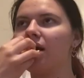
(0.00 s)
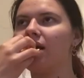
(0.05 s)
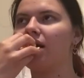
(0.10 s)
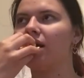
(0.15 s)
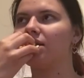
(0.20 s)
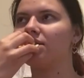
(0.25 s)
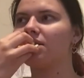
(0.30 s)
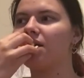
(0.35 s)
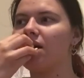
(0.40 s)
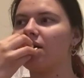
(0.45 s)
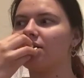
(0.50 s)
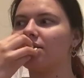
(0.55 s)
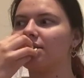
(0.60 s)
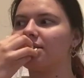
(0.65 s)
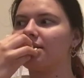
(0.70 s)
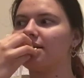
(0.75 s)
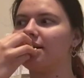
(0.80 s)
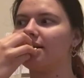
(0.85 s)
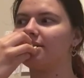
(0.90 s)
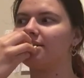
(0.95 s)
So I was
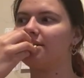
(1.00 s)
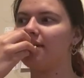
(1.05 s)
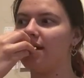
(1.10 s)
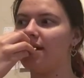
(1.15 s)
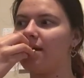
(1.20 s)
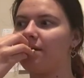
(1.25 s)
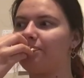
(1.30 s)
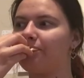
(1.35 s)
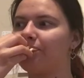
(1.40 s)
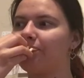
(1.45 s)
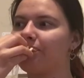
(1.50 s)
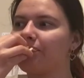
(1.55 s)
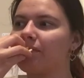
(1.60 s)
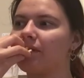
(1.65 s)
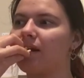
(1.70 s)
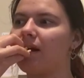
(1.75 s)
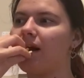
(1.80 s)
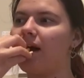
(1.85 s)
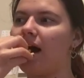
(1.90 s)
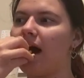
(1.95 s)
like, damn,
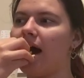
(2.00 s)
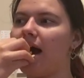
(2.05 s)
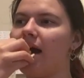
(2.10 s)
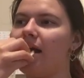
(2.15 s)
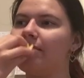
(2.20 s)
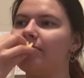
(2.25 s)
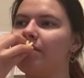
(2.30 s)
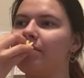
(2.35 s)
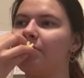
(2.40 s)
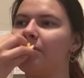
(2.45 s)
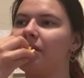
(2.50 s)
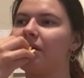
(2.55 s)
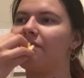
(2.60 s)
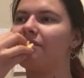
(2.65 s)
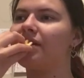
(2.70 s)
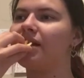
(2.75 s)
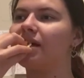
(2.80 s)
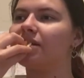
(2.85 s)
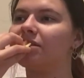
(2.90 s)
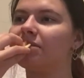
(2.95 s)
I'm a part of
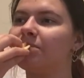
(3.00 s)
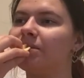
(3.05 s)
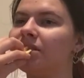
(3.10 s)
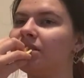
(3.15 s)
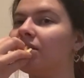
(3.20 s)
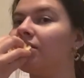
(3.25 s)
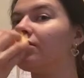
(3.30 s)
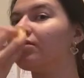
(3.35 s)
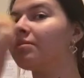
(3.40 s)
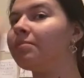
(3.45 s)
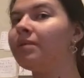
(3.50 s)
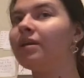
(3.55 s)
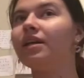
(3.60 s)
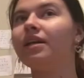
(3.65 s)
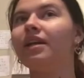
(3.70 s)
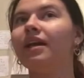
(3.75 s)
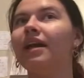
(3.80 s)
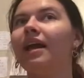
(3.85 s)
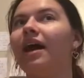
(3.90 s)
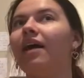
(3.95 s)
the LGBTQ
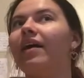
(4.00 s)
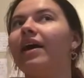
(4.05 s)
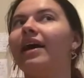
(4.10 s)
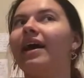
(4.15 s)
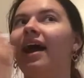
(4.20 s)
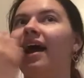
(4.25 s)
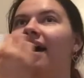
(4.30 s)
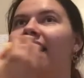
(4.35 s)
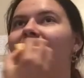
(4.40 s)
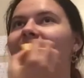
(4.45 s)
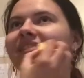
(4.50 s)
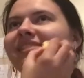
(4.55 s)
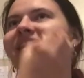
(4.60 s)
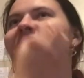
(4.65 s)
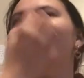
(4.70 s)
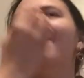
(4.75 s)
community now, I guess.